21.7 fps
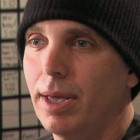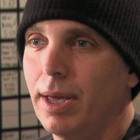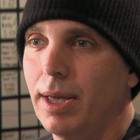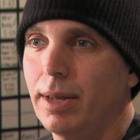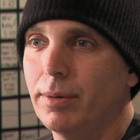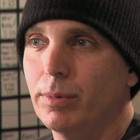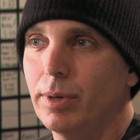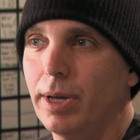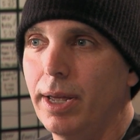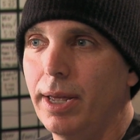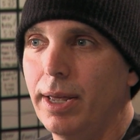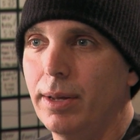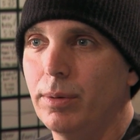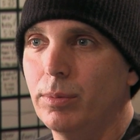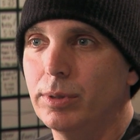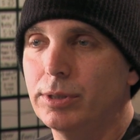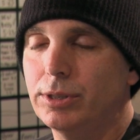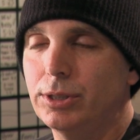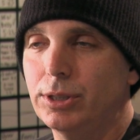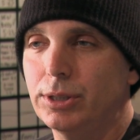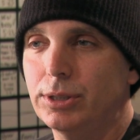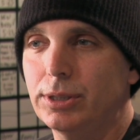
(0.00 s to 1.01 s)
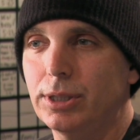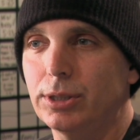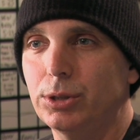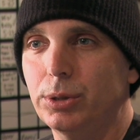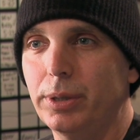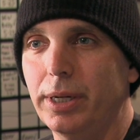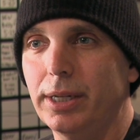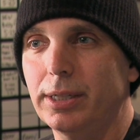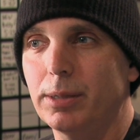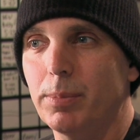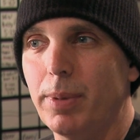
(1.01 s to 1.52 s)
was just
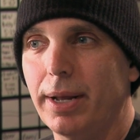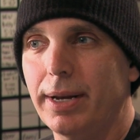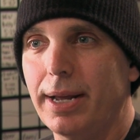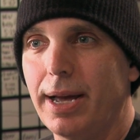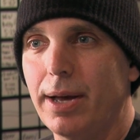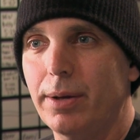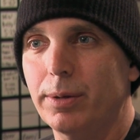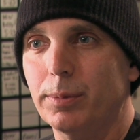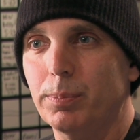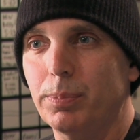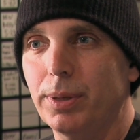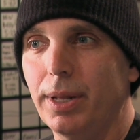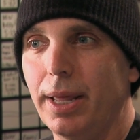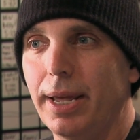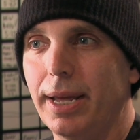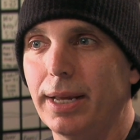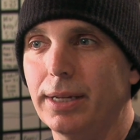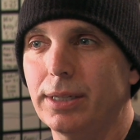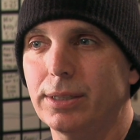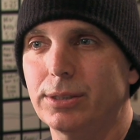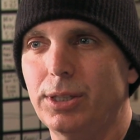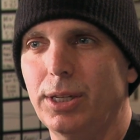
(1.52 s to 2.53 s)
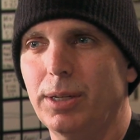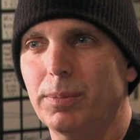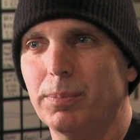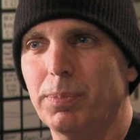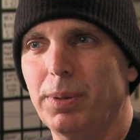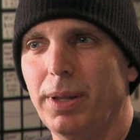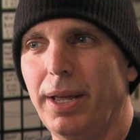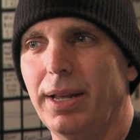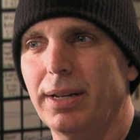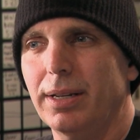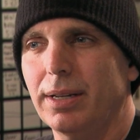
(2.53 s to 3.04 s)
intrigued about how to play it, because you can
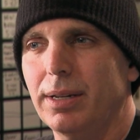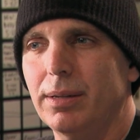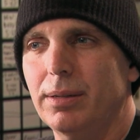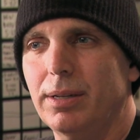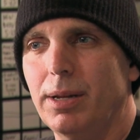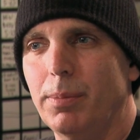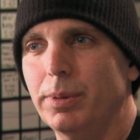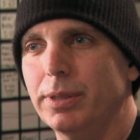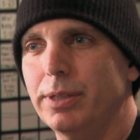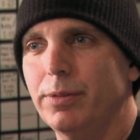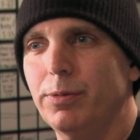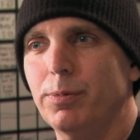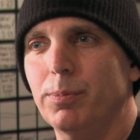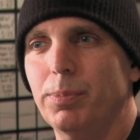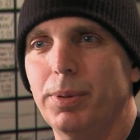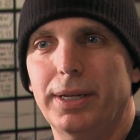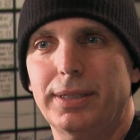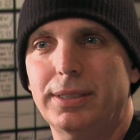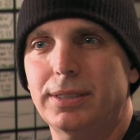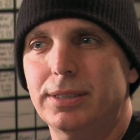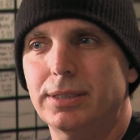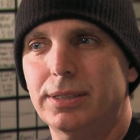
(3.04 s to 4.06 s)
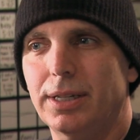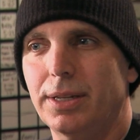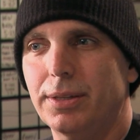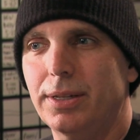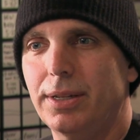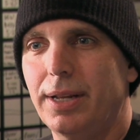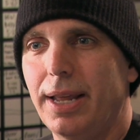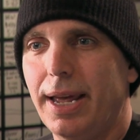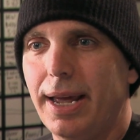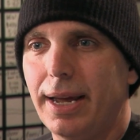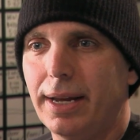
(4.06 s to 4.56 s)
play it in a couple of different places on the
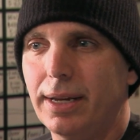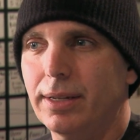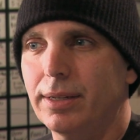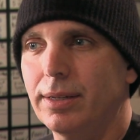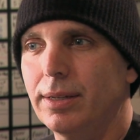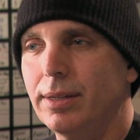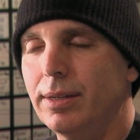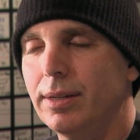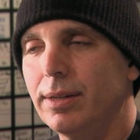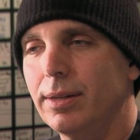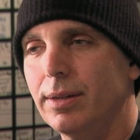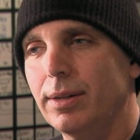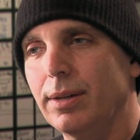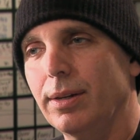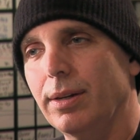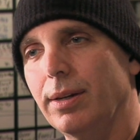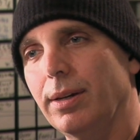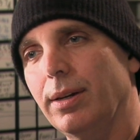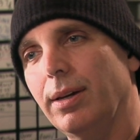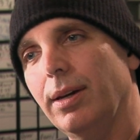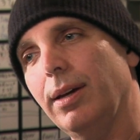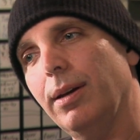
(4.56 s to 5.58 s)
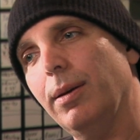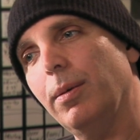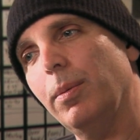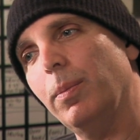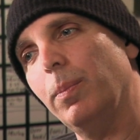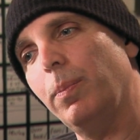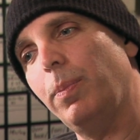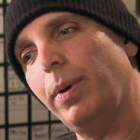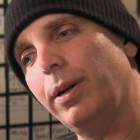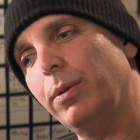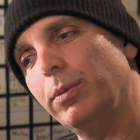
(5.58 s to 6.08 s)
neck,
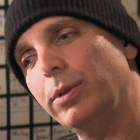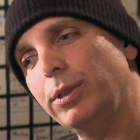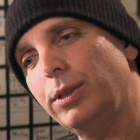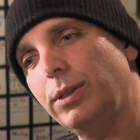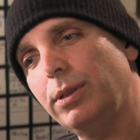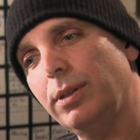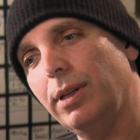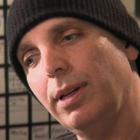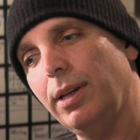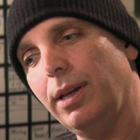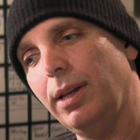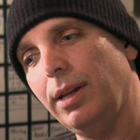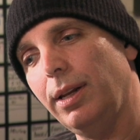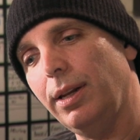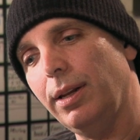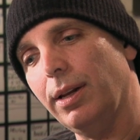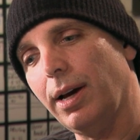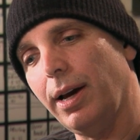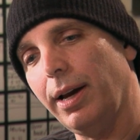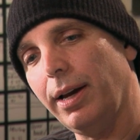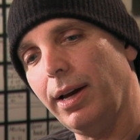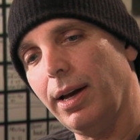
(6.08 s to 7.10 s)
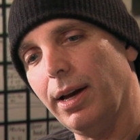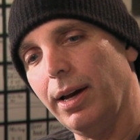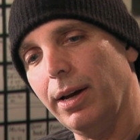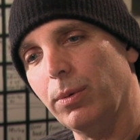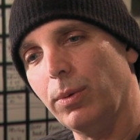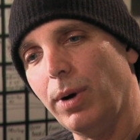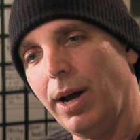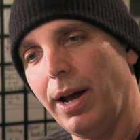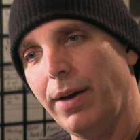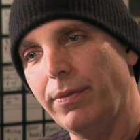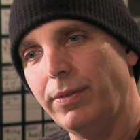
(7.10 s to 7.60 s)
but I
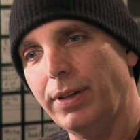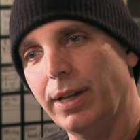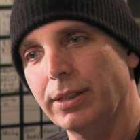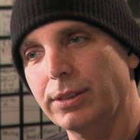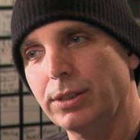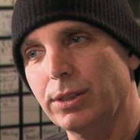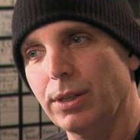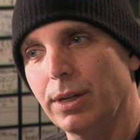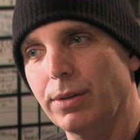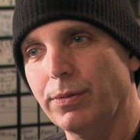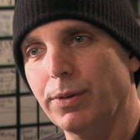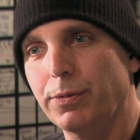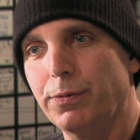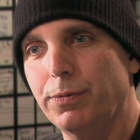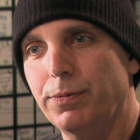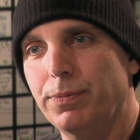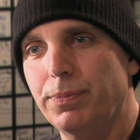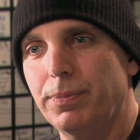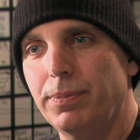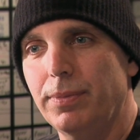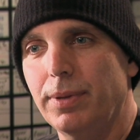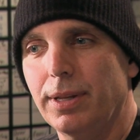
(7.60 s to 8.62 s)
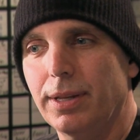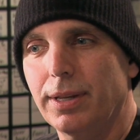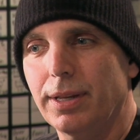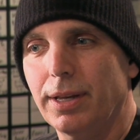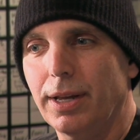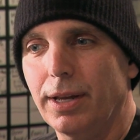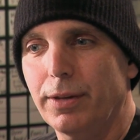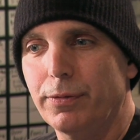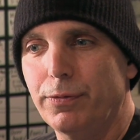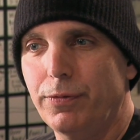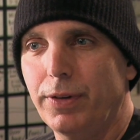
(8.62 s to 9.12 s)
arrived at a sort of
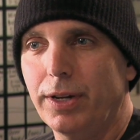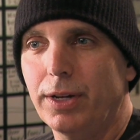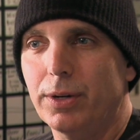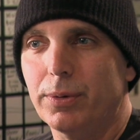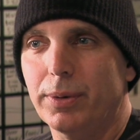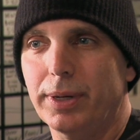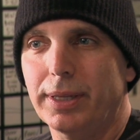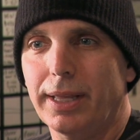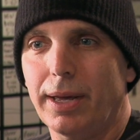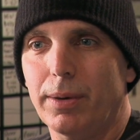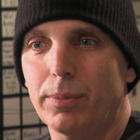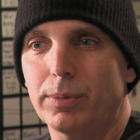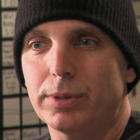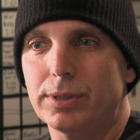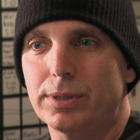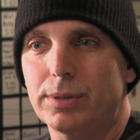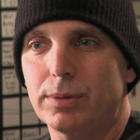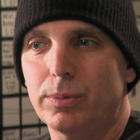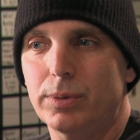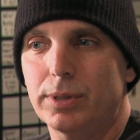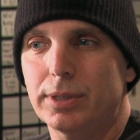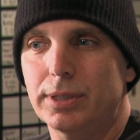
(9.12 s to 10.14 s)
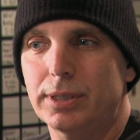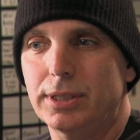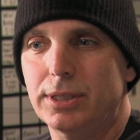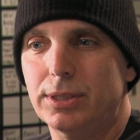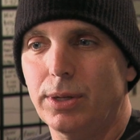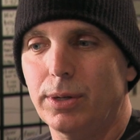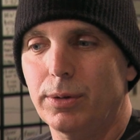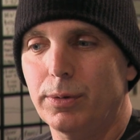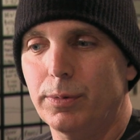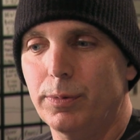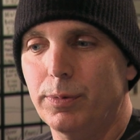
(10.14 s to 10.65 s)
a fingering that was
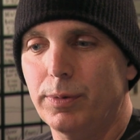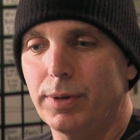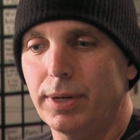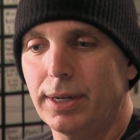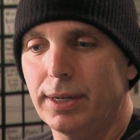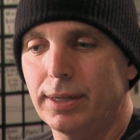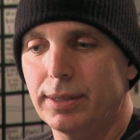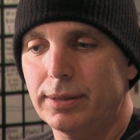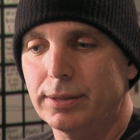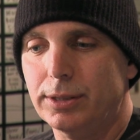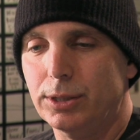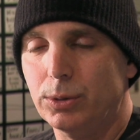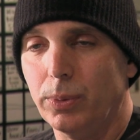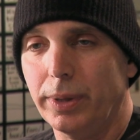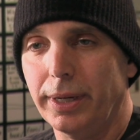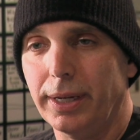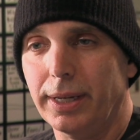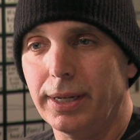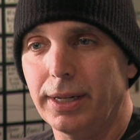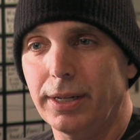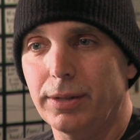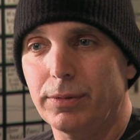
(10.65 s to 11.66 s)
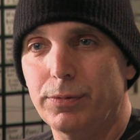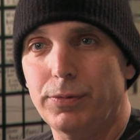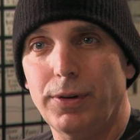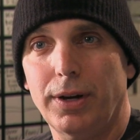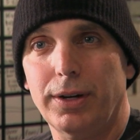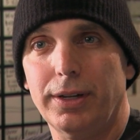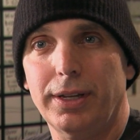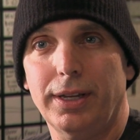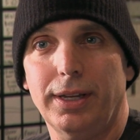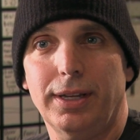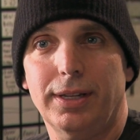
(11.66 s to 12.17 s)
sort of swinging and
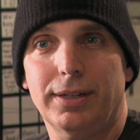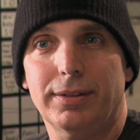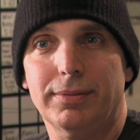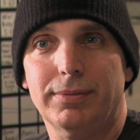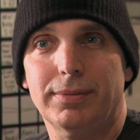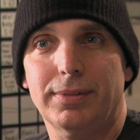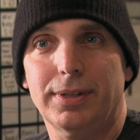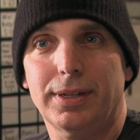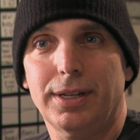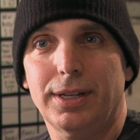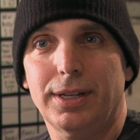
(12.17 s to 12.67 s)
funky, and